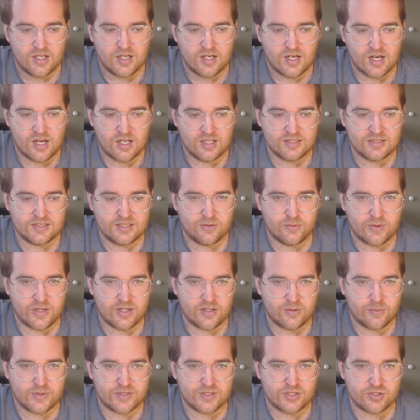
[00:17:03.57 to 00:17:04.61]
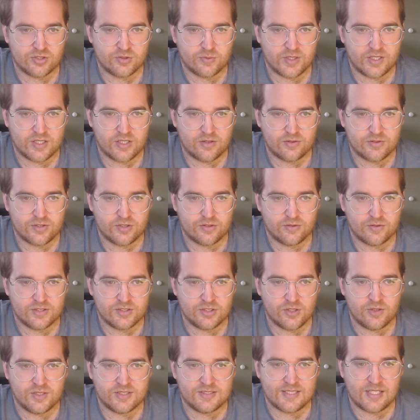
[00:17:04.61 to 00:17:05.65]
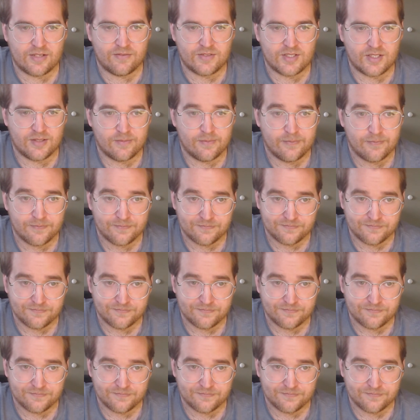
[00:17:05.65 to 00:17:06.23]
Let's see, what other positions we go to? Let's go to safety.